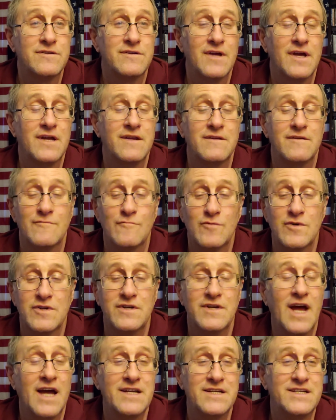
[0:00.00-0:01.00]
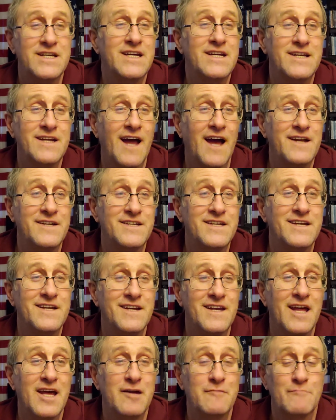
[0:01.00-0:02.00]
and
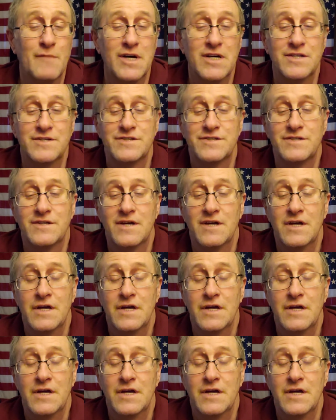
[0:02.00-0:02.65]
19-day months,